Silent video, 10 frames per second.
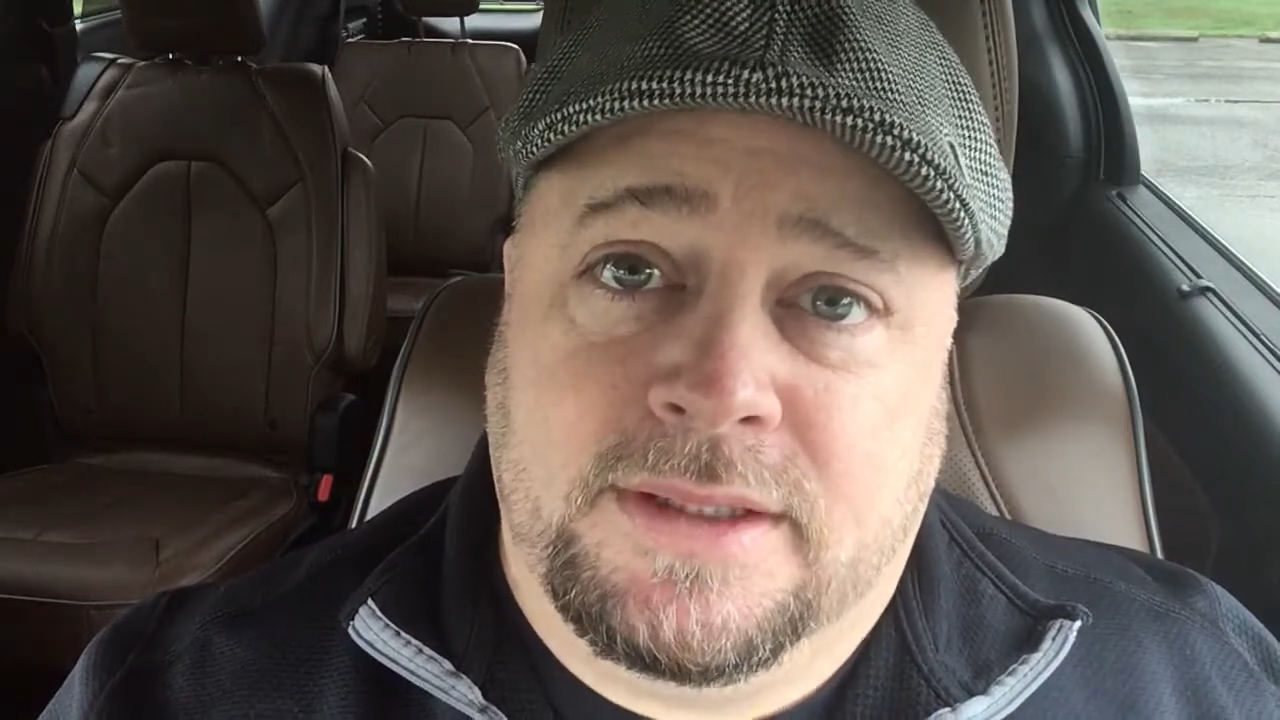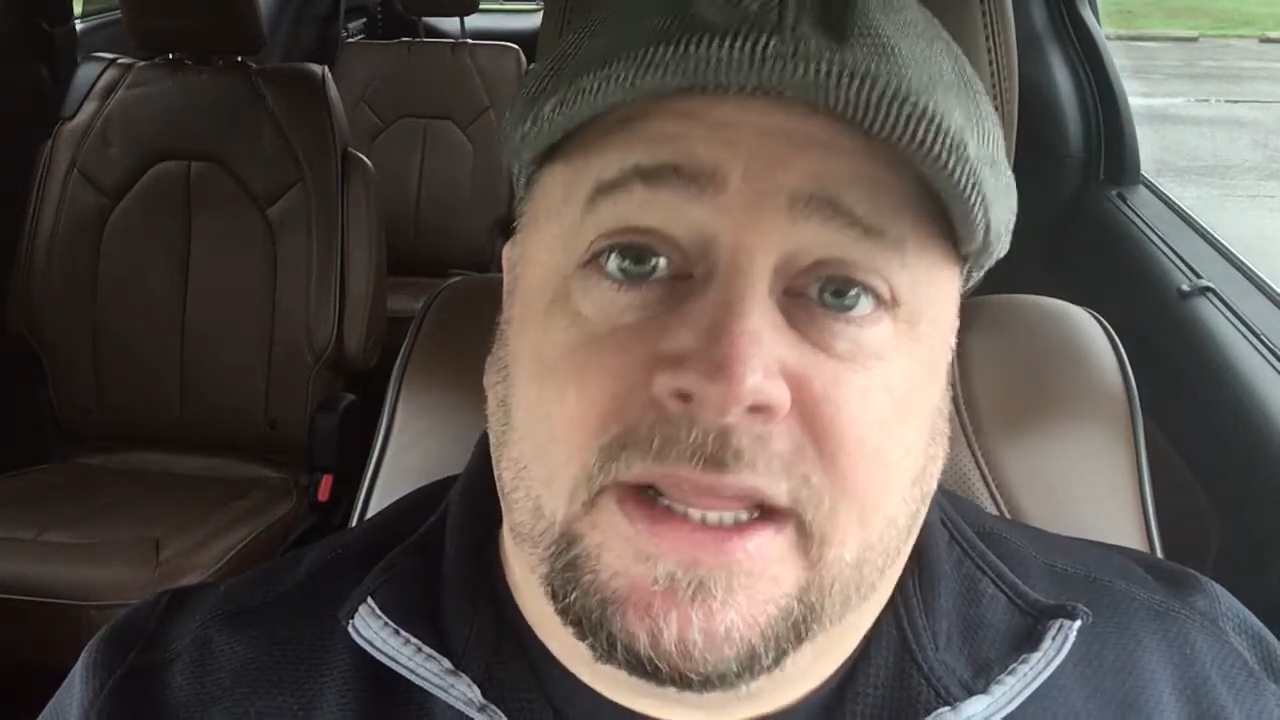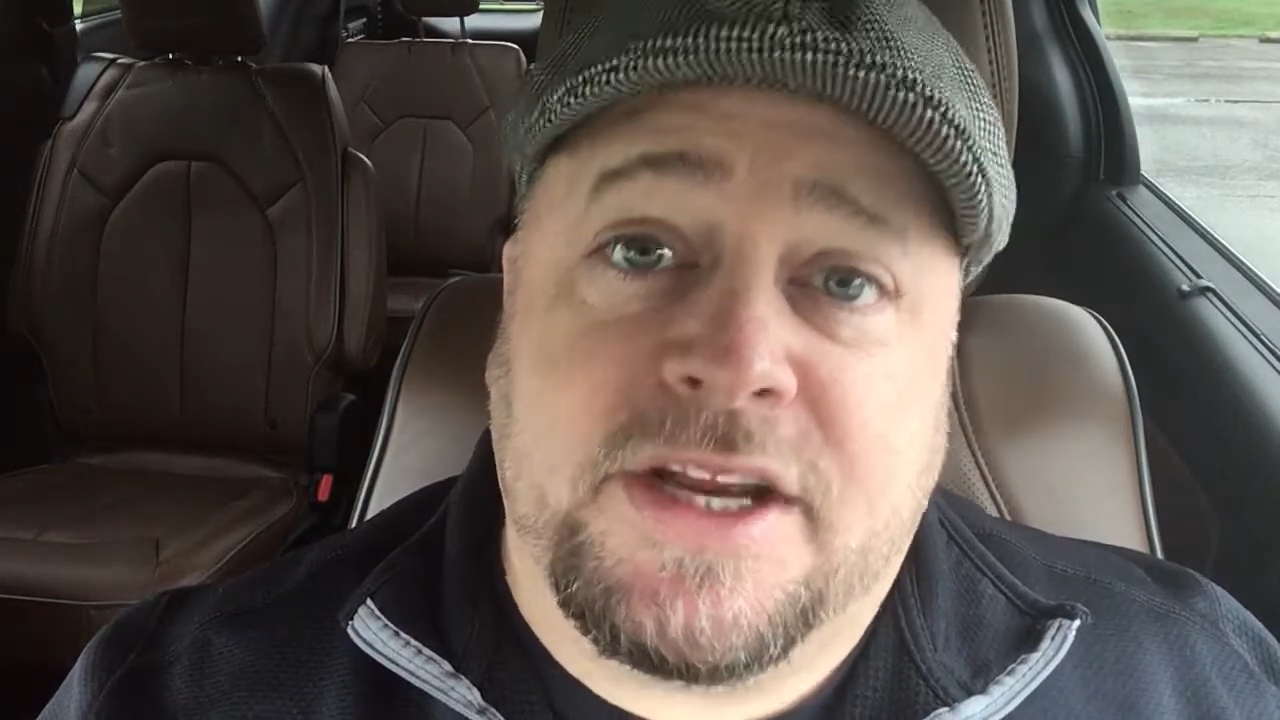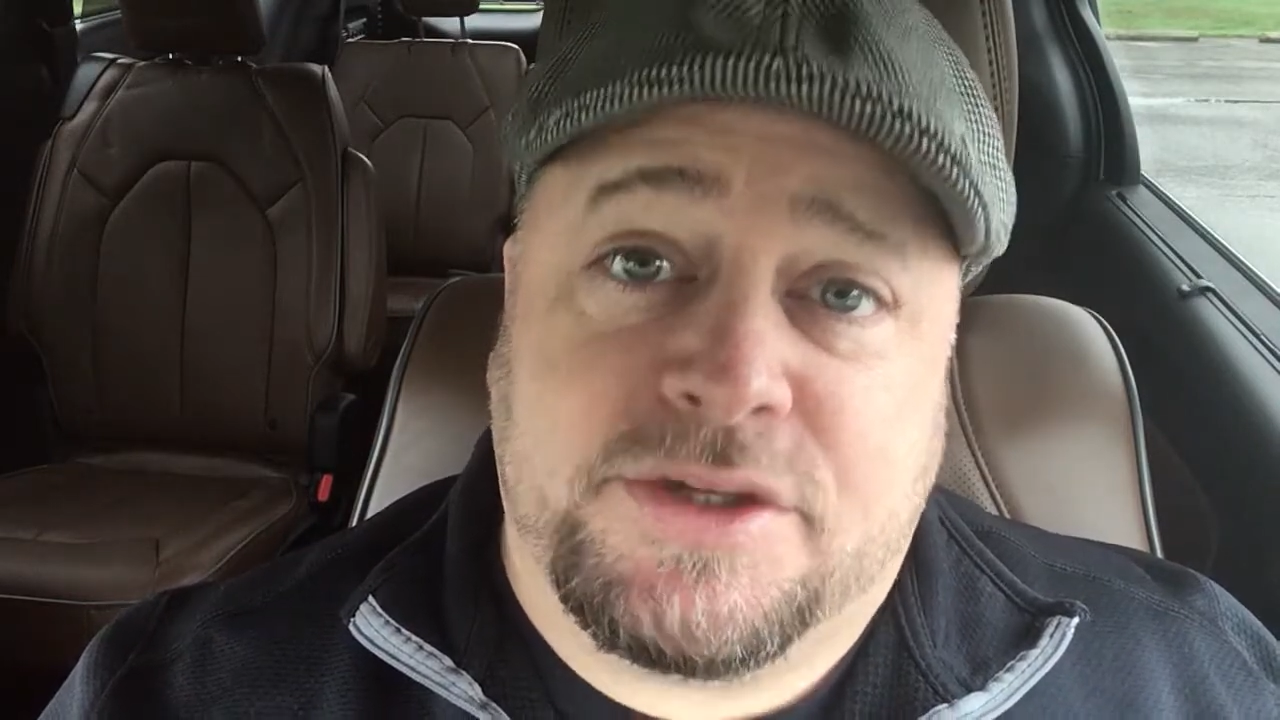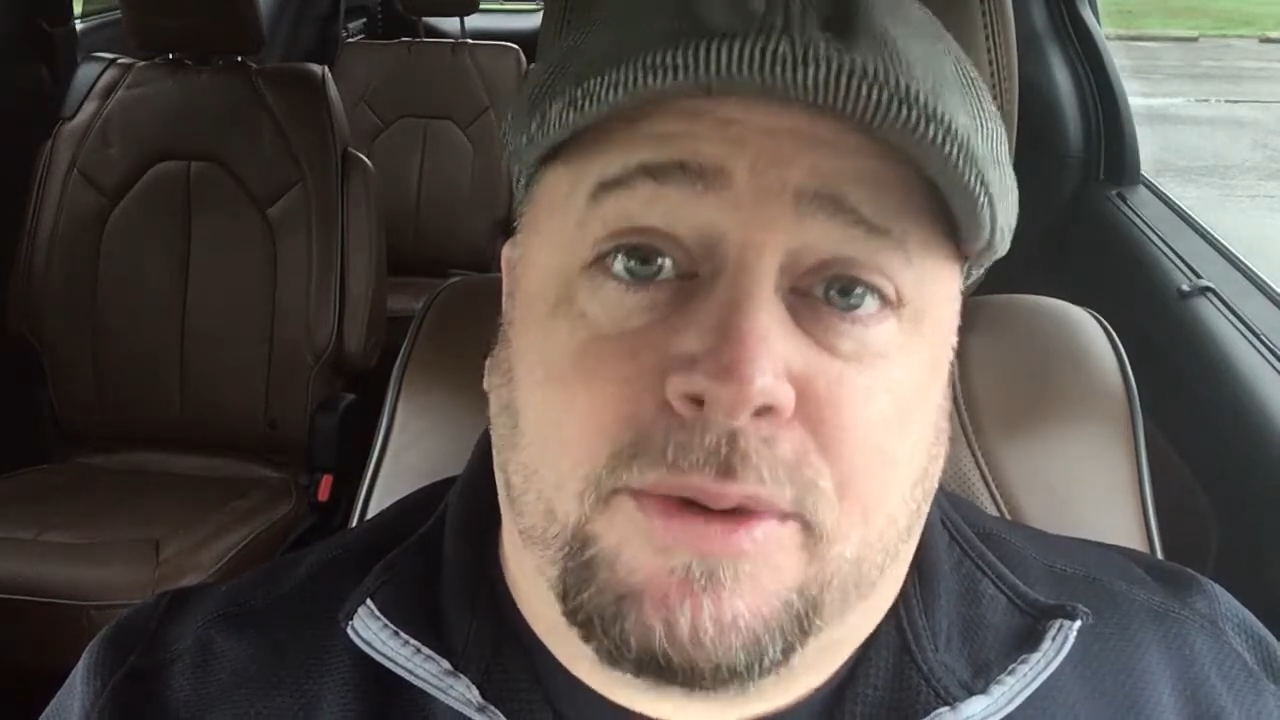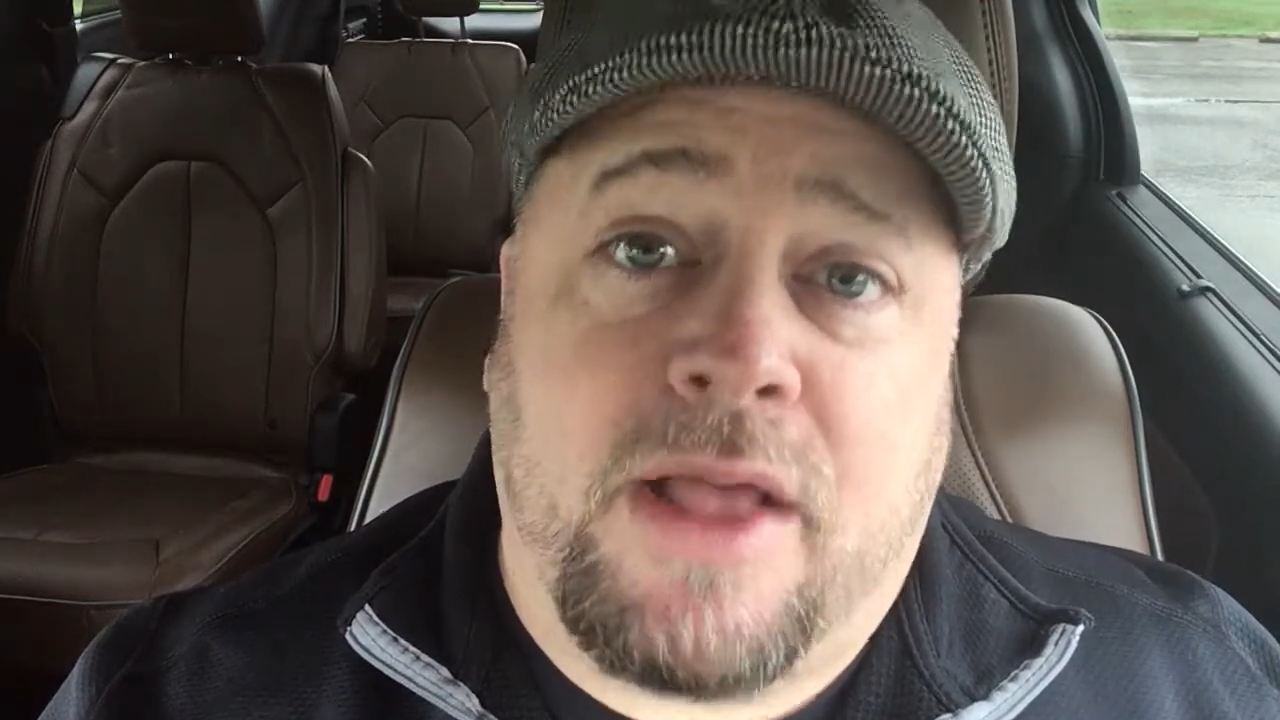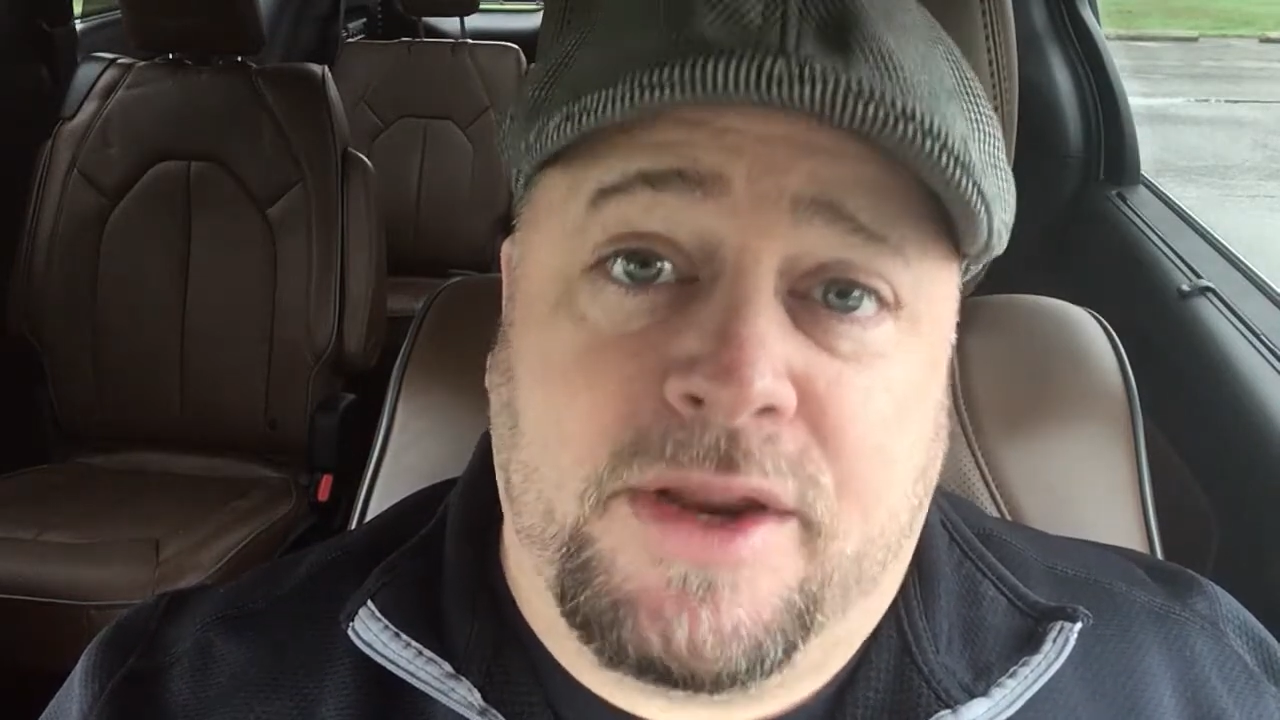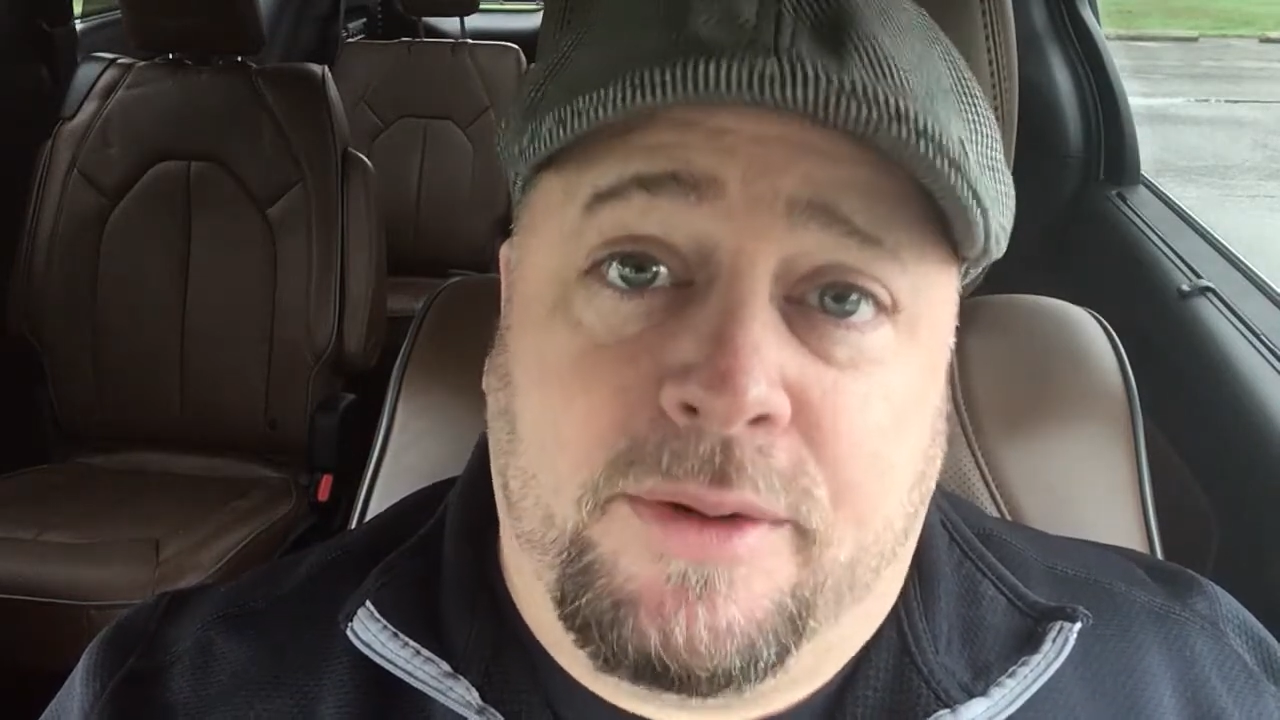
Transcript: Let us rally